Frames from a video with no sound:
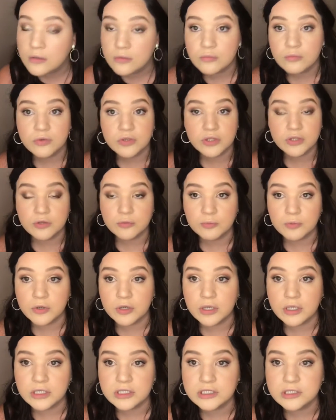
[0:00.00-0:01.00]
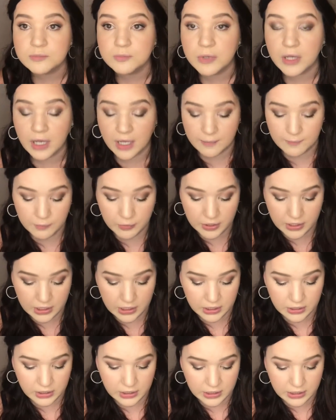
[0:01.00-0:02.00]
with your brush. But I'm pretty
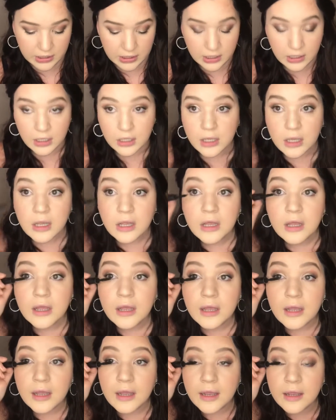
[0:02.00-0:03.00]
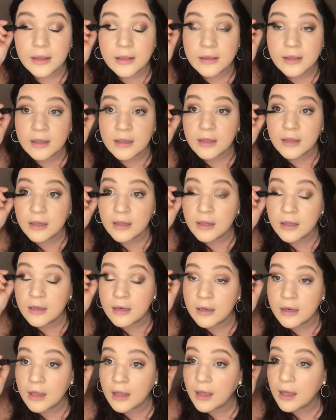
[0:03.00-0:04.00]
good. And
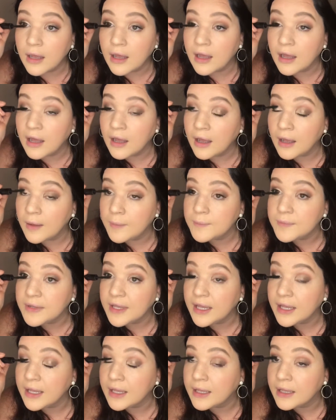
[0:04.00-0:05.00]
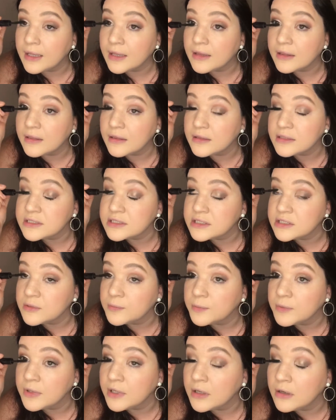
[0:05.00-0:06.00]
then I'm taking the
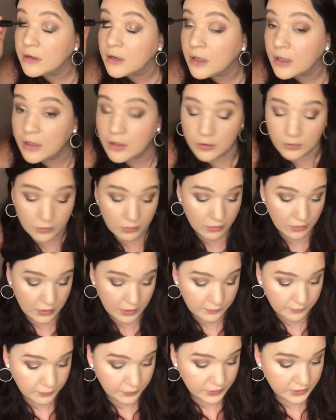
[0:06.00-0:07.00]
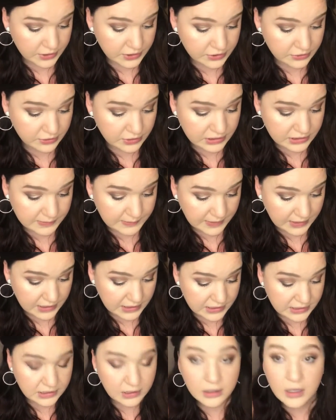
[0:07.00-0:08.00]
Superhero. I'm pretty sure it's by
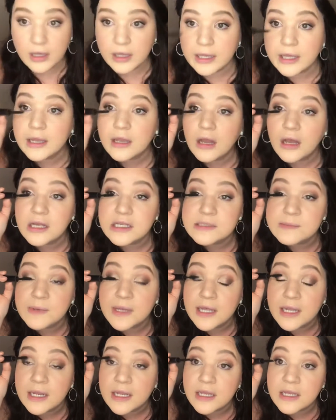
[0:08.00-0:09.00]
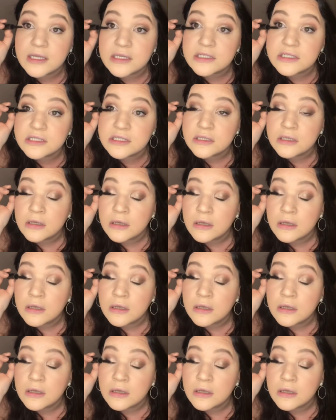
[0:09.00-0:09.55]
It Cosmetics.